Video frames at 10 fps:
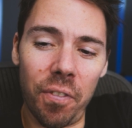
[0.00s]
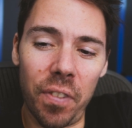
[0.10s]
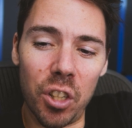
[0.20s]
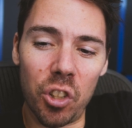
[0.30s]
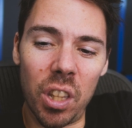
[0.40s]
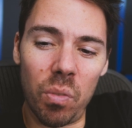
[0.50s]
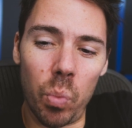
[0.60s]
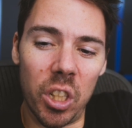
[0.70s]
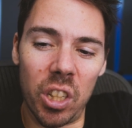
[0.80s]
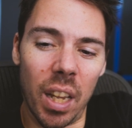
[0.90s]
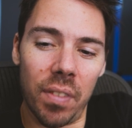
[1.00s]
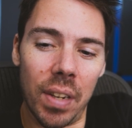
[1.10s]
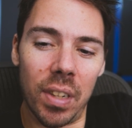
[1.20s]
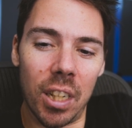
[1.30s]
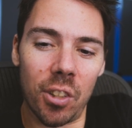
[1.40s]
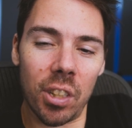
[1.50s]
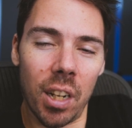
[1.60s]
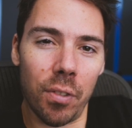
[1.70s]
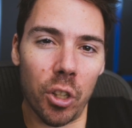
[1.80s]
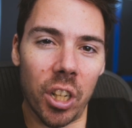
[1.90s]
fish that we just haven't even
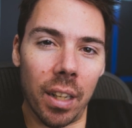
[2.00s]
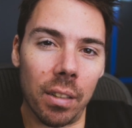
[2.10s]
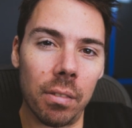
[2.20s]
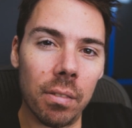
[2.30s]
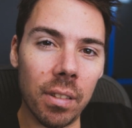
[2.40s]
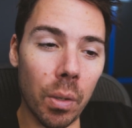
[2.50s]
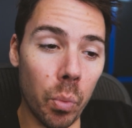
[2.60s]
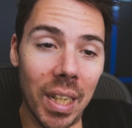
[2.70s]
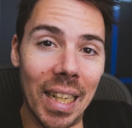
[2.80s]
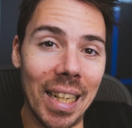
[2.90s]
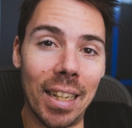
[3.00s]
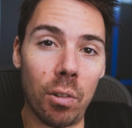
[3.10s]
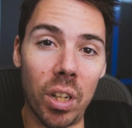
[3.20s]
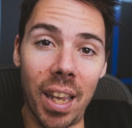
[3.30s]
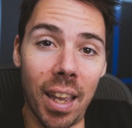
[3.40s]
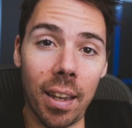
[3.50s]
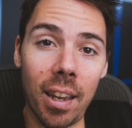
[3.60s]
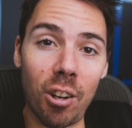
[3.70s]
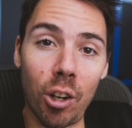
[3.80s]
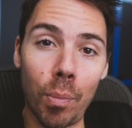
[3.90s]
discovered yet that we need. We can't
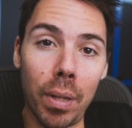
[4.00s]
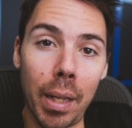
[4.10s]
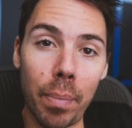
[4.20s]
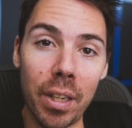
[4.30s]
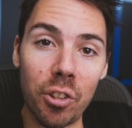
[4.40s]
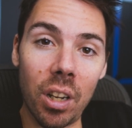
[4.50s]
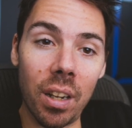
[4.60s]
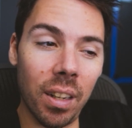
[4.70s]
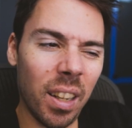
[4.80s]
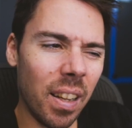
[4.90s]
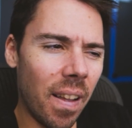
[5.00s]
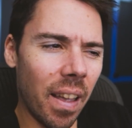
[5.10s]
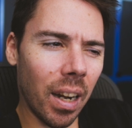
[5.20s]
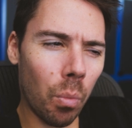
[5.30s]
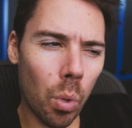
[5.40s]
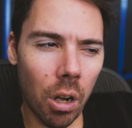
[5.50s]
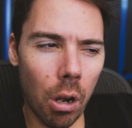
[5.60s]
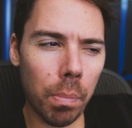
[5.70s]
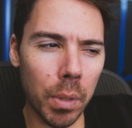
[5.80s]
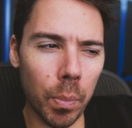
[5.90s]
get it on a plant-based diet. And I want
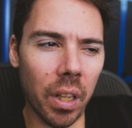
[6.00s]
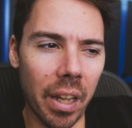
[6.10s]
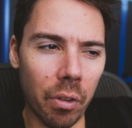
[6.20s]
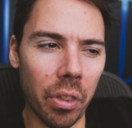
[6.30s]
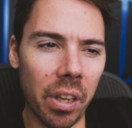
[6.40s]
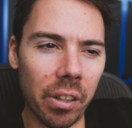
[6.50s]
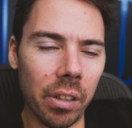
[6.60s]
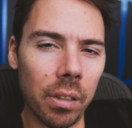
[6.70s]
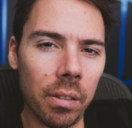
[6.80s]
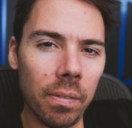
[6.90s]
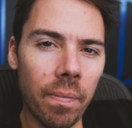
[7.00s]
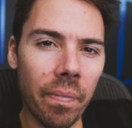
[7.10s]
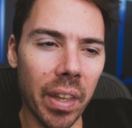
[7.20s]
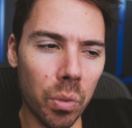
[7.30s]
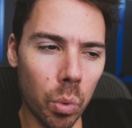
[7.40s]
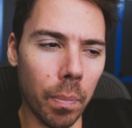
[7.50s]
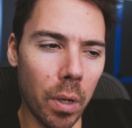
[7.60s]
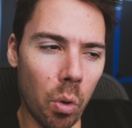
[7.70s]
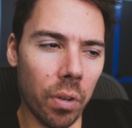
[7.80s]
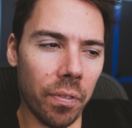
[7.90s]
optimal health here. That's what I'm
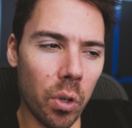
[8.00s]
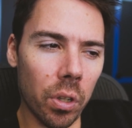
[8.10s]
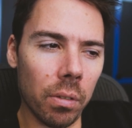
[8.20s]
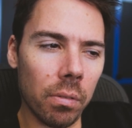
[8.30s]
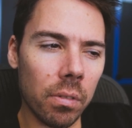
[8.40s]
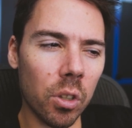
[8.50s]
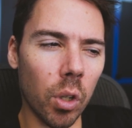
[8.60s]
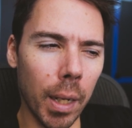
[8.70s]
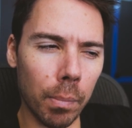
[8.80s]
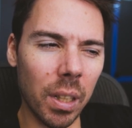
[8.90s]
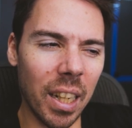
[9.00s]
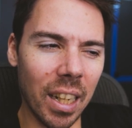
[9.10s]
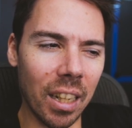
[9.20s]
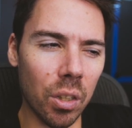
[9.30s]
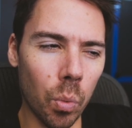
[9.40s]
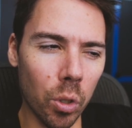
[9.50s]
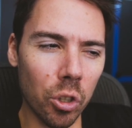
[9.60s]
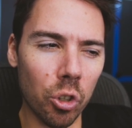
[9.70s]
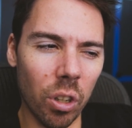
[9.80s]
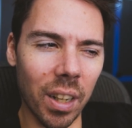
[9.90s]
going for. So I am leaning
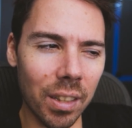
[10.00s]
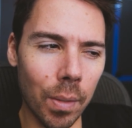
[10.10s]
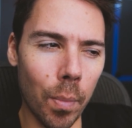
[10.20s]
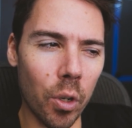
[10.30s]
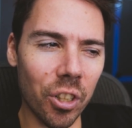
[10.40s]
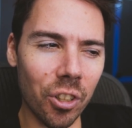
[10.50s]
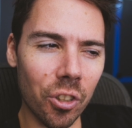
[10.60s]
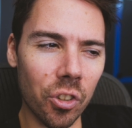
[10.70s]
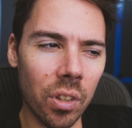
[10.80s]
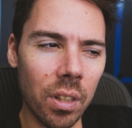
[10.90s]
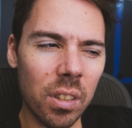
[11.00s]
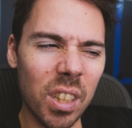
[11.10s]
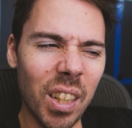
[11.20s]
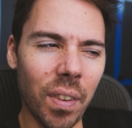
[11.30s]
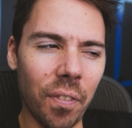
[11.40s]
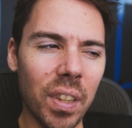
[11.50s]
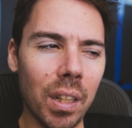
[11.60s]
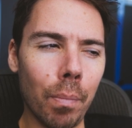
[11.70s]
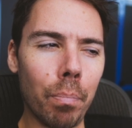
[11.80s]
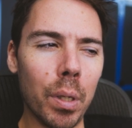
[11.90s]
towards trying some oysters, see if I
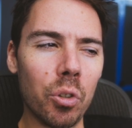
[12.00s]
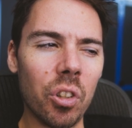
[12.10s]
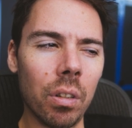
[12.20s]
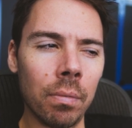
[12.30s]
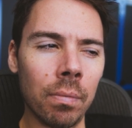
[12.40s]
feel a boost.